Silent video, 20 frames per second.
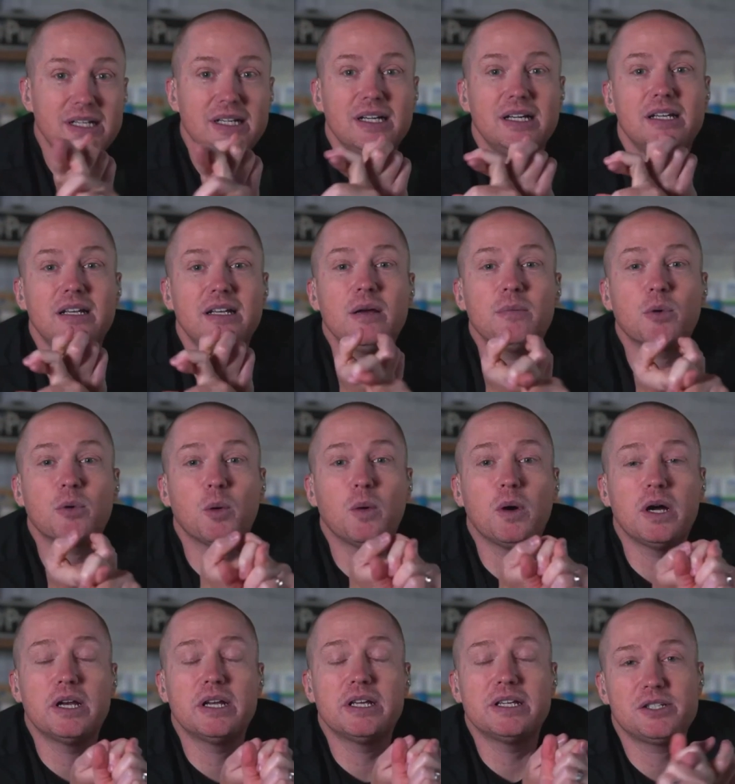Number
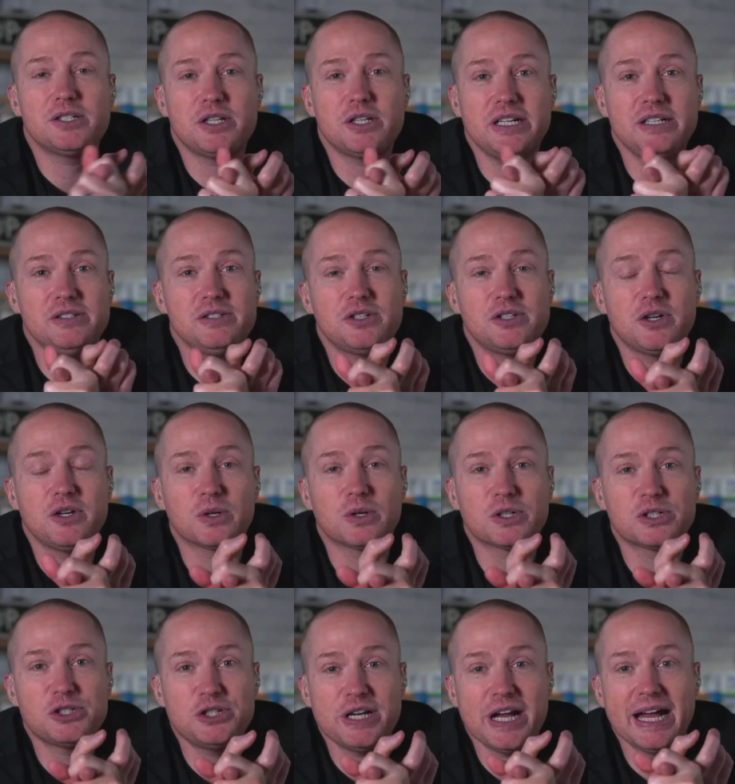one, change your
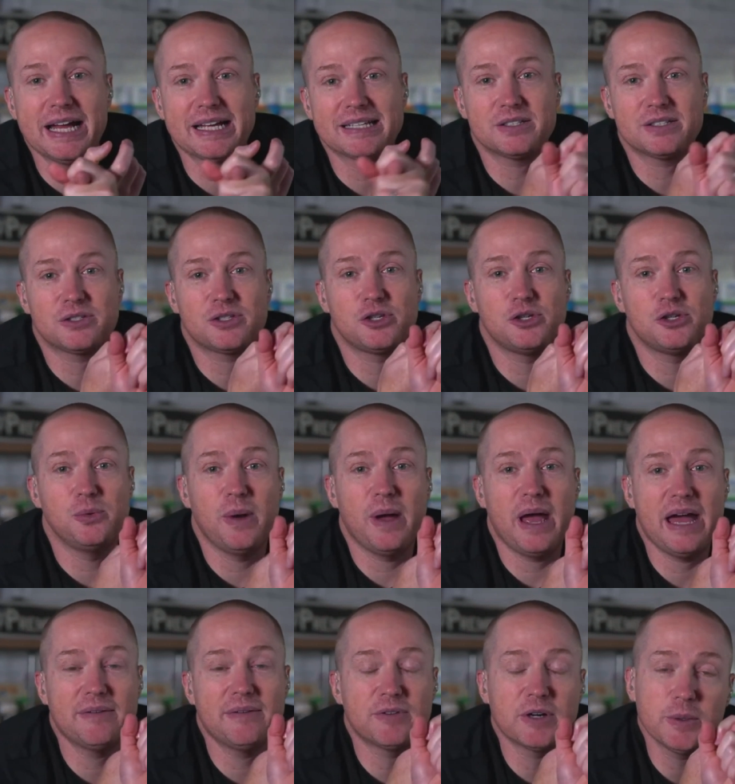chat to
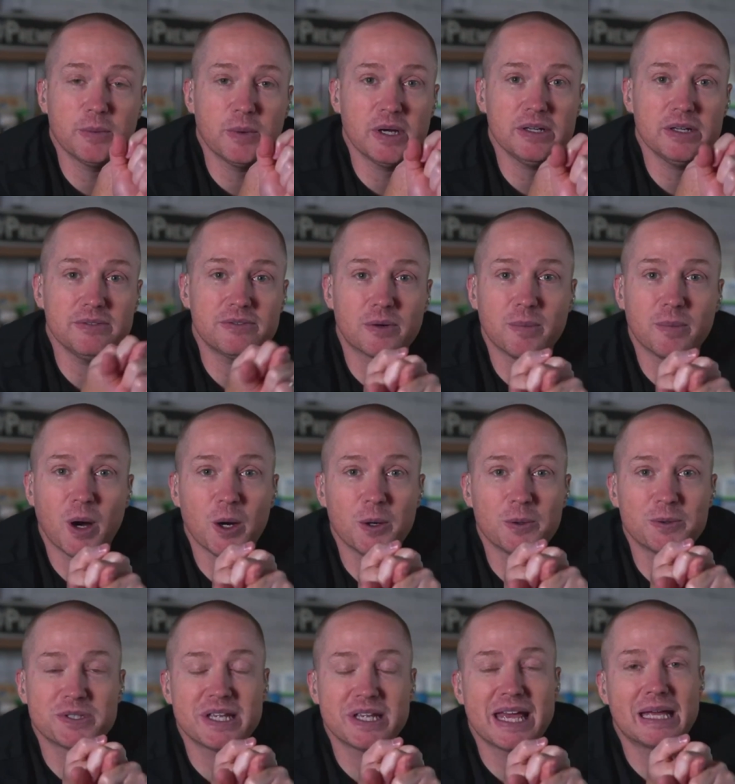everyone from
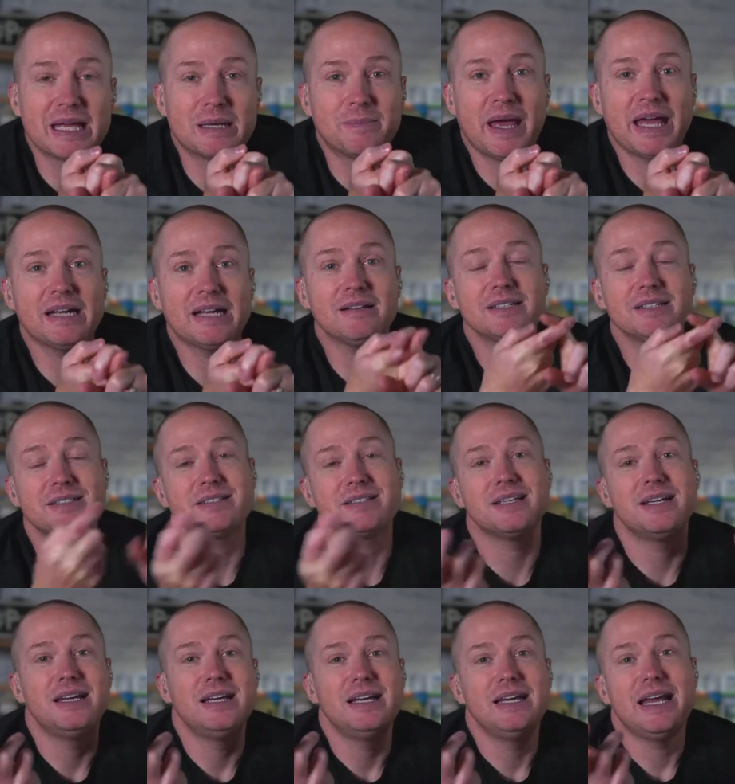hosts and panelists.
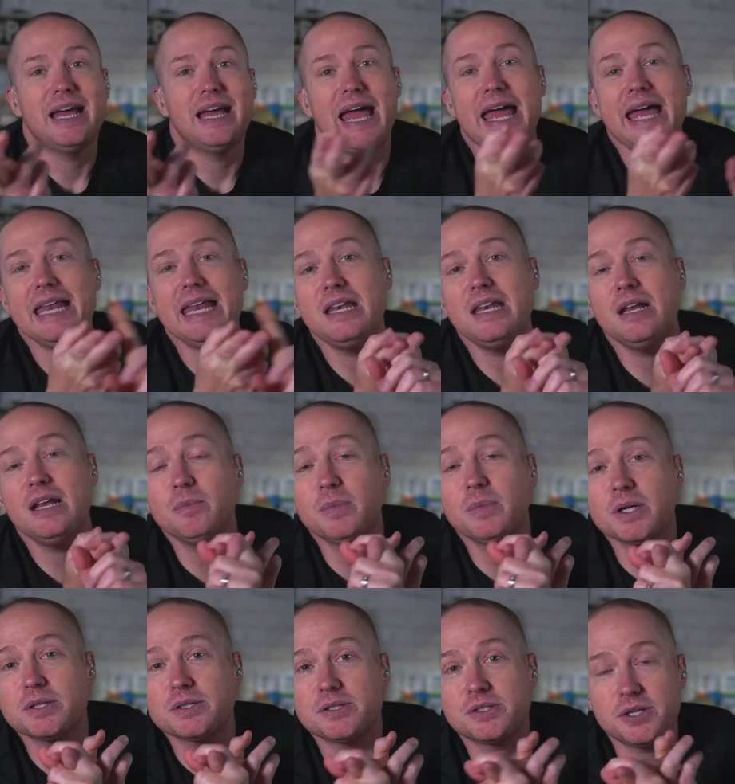And
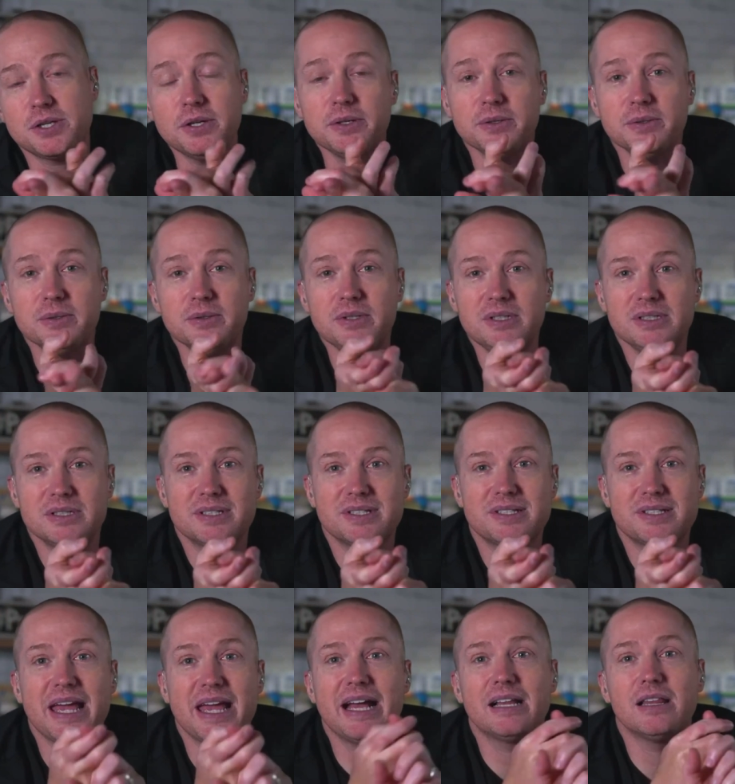number two,
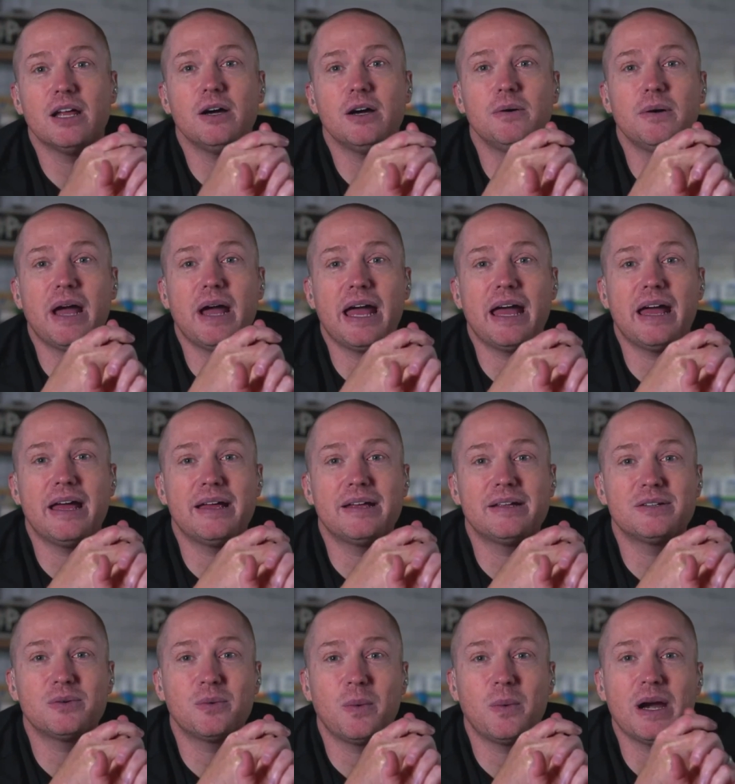say hello
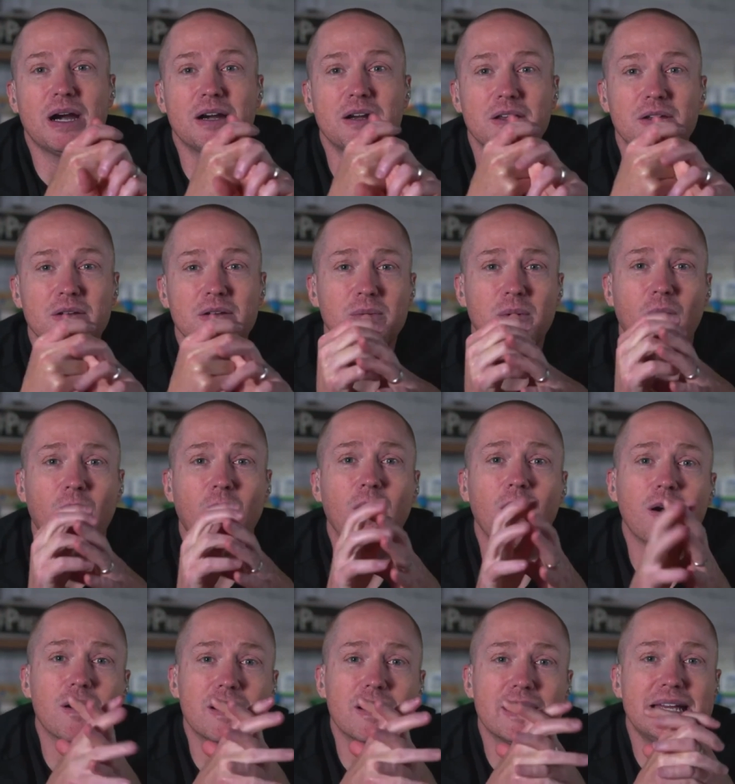and where you
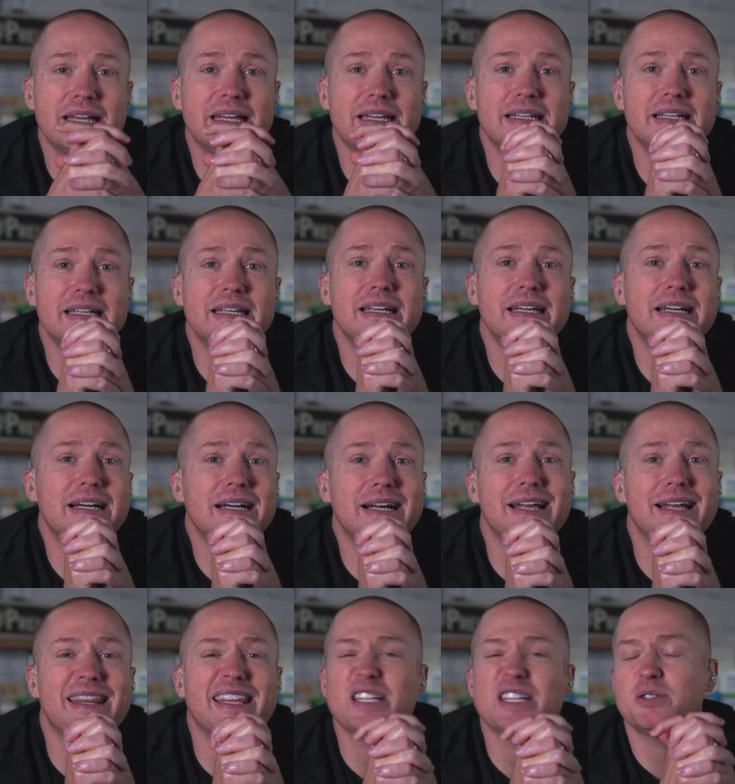are in
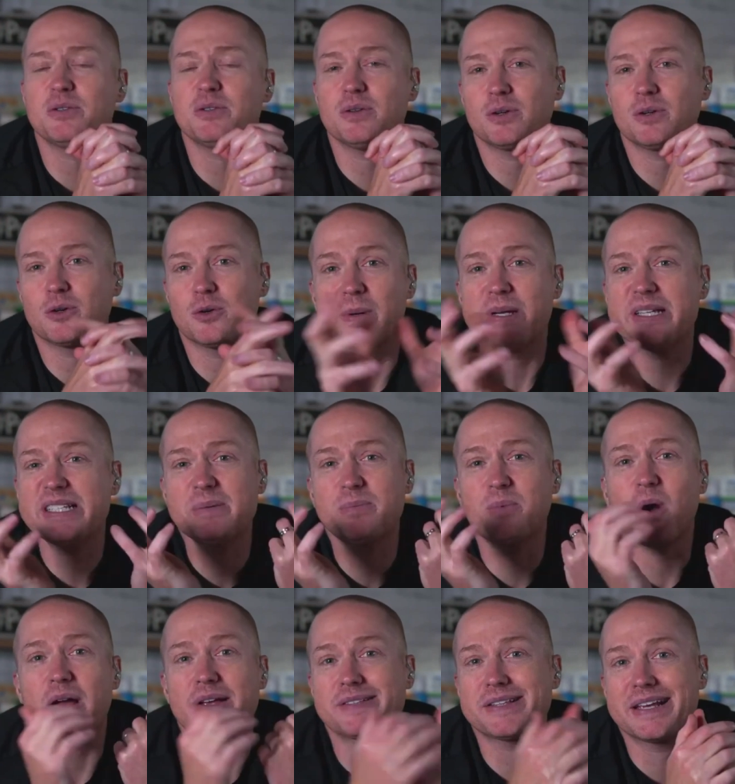uh, this crazy
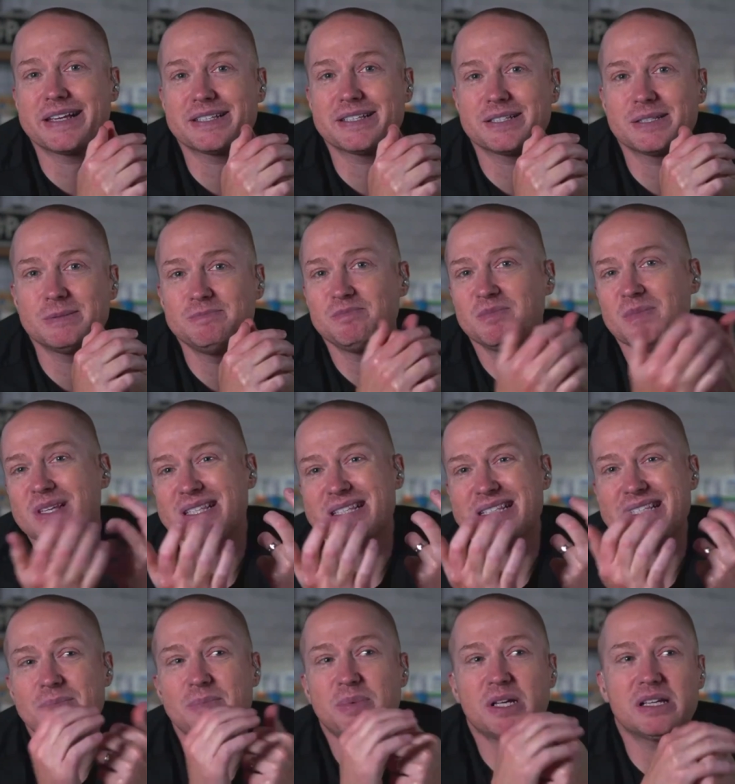process.
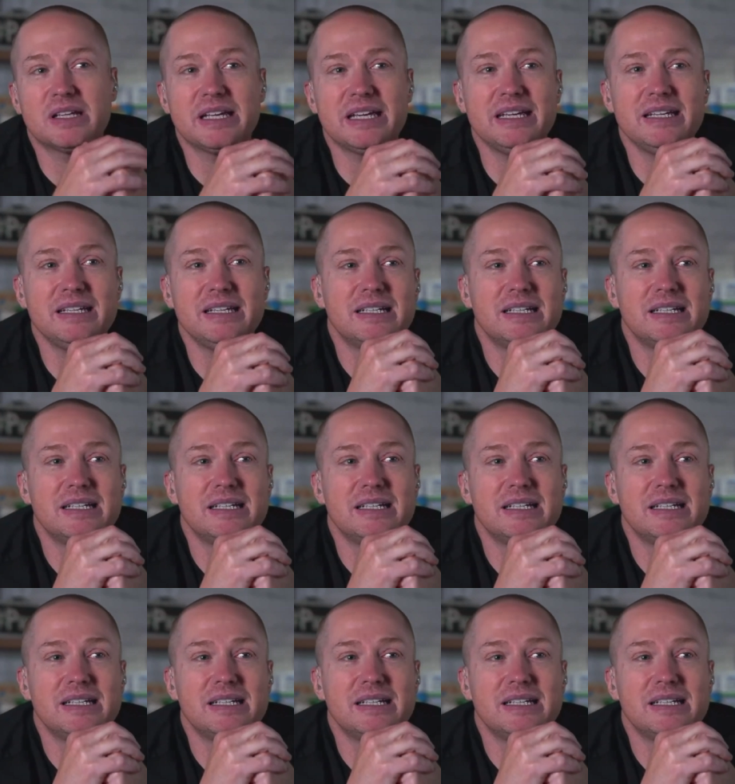Typically,